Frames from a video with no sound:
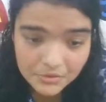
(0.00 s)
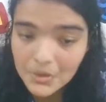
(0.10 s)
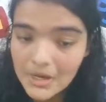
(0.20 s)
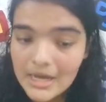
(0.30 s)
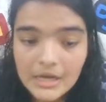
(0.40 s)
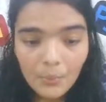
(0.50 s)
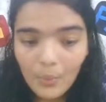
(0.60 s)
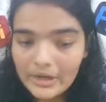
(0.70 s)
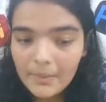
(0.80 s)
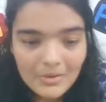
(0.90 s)
to
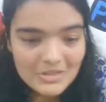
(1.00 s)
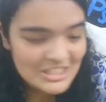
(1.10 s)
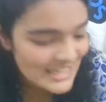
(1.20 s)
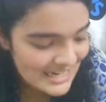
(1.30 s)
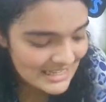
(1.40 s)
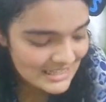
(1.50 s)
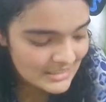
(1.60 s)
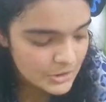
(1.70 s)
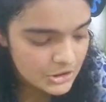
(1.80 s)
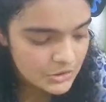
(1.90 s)
worry about scaling these
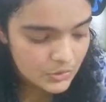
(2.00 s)
images.